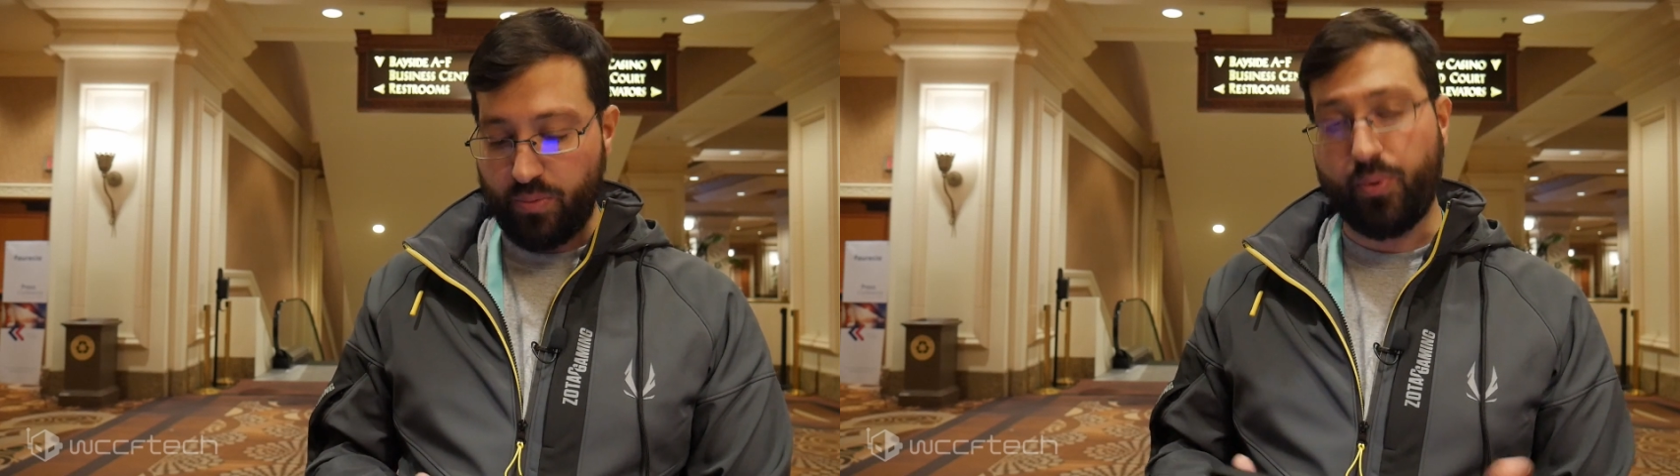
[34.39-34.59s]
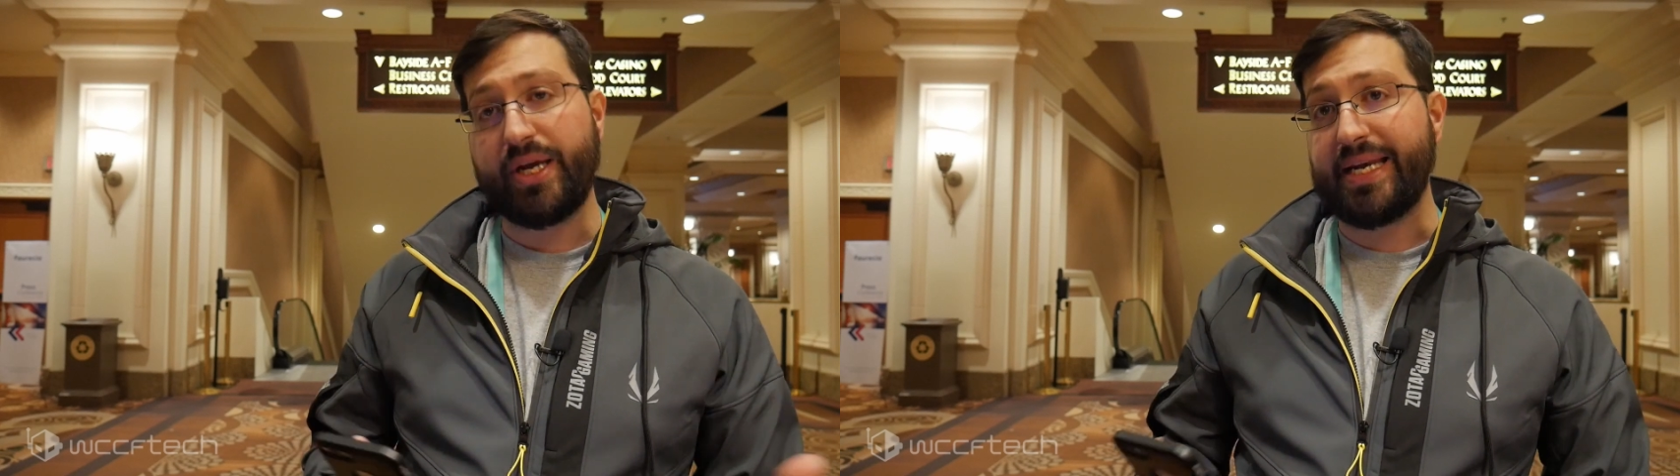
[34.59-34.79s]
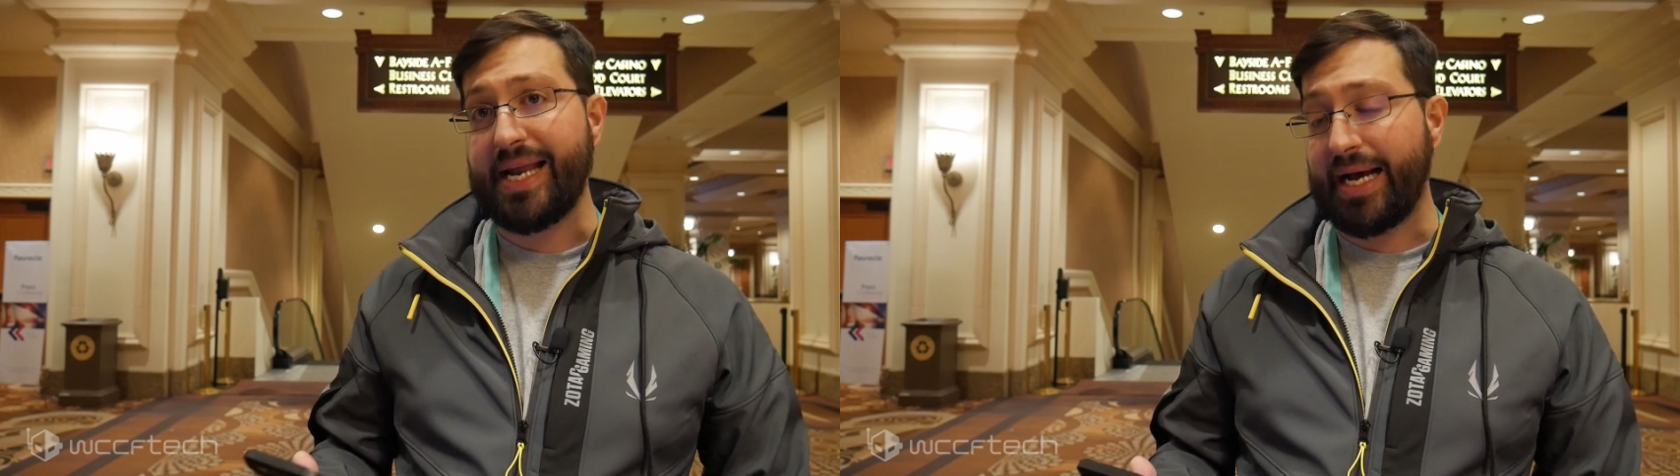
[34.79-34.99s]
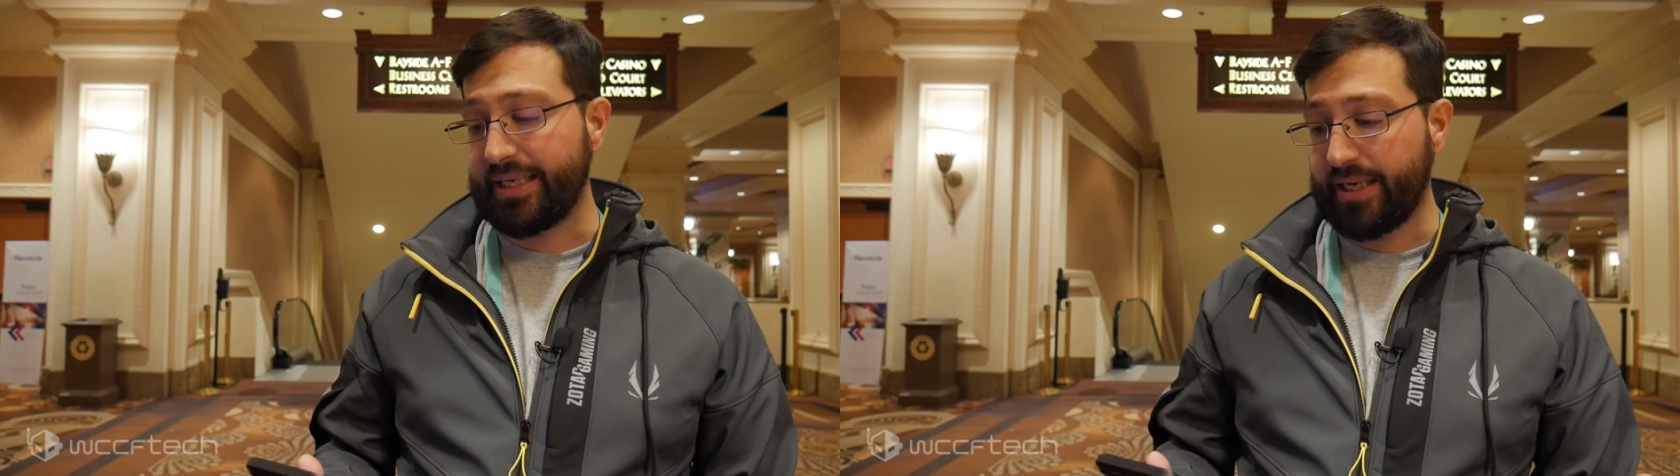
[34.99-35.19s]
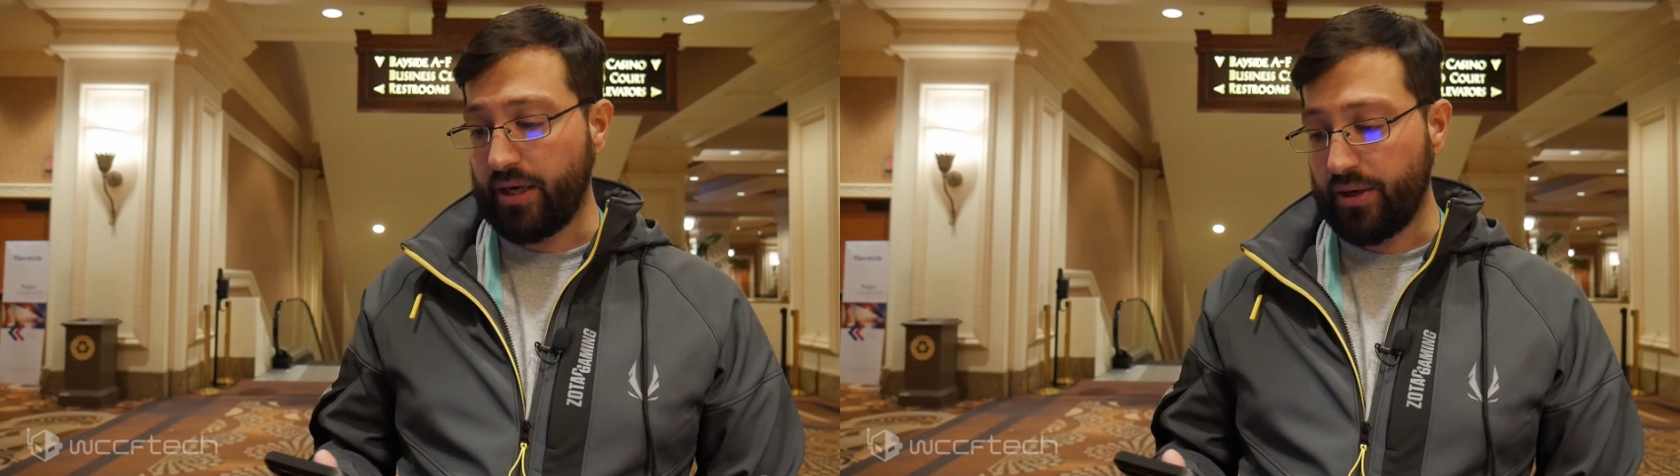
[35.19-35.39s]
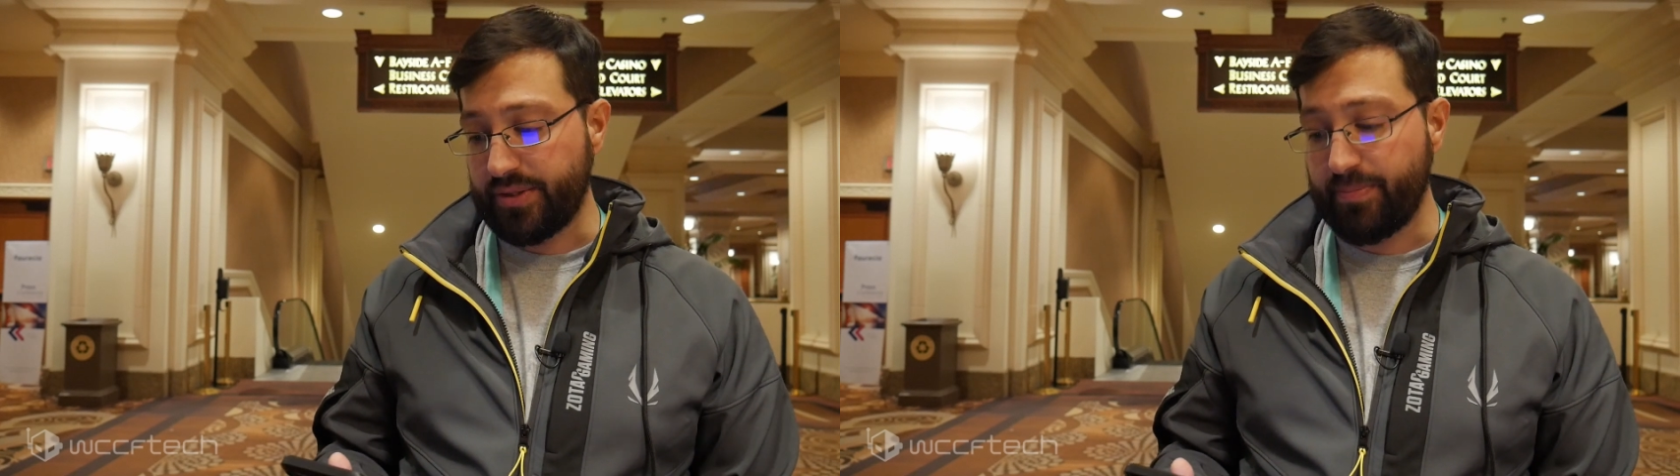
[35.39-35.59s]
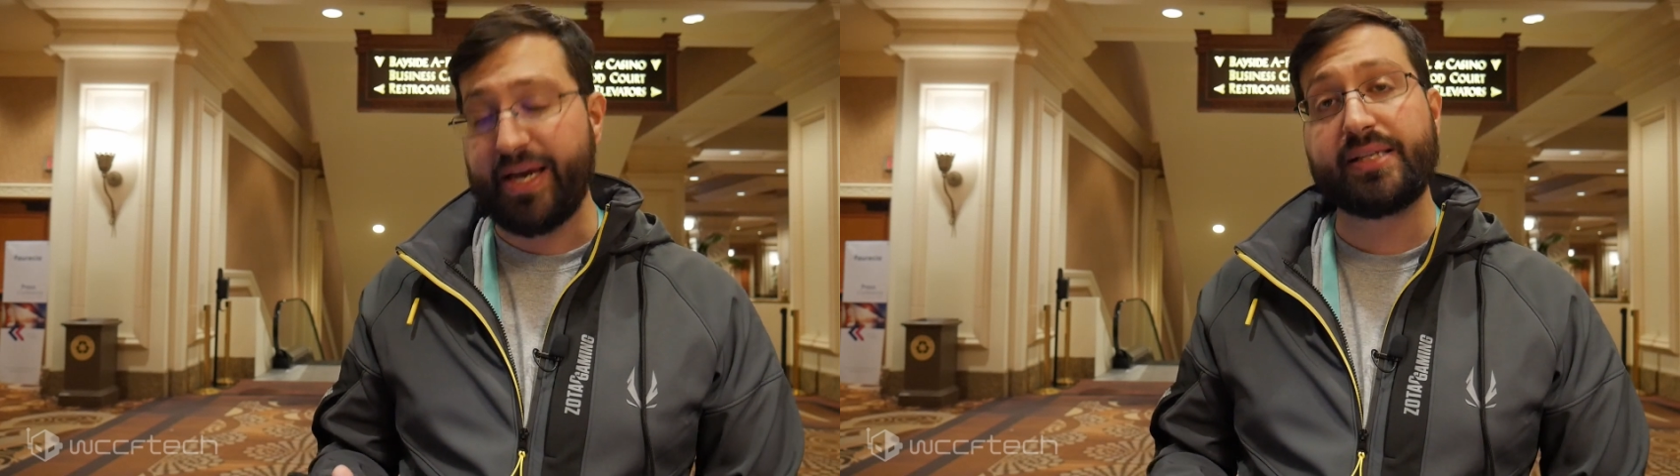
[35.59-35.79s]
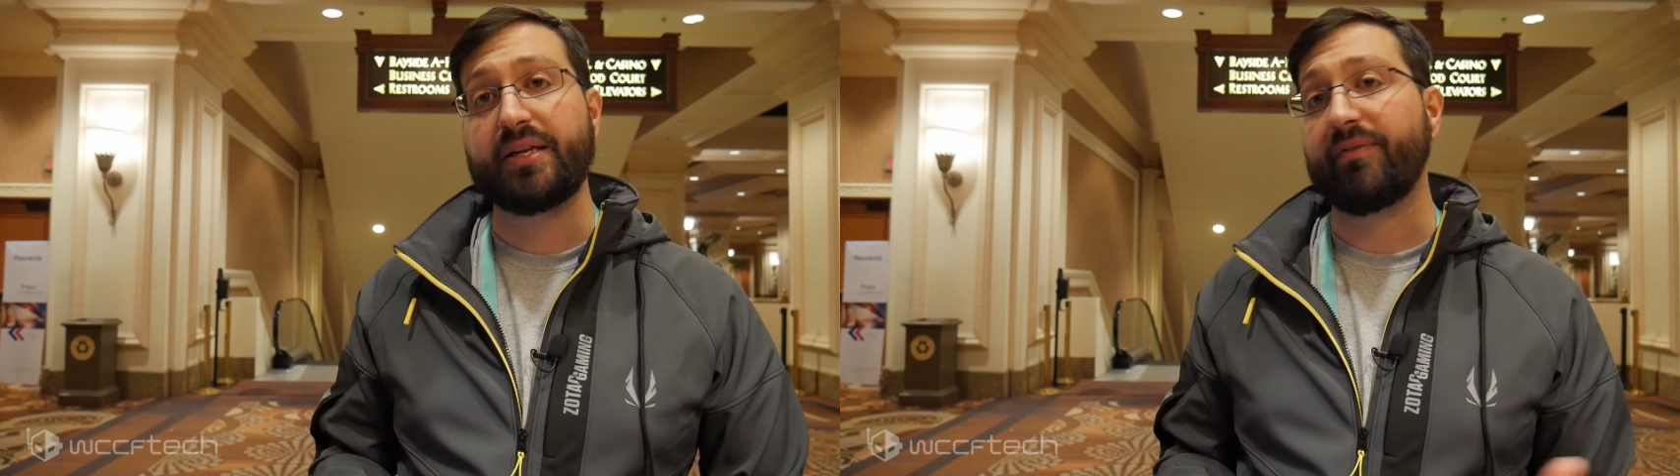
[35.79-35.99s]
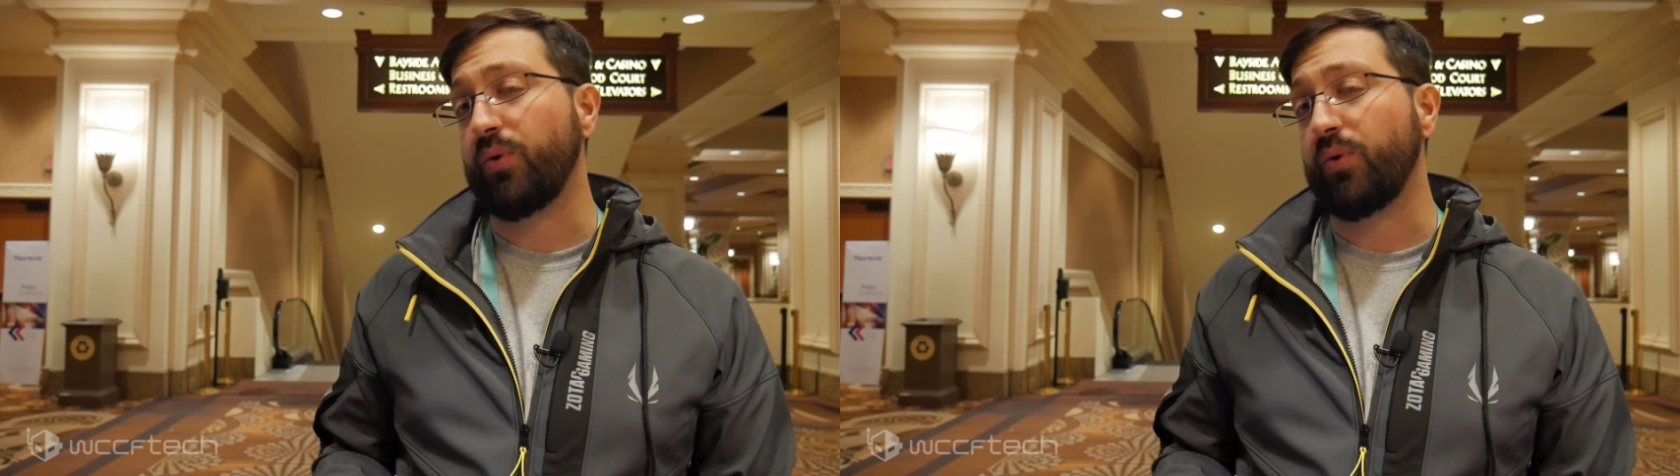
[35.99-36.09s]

two point nine gigahertz base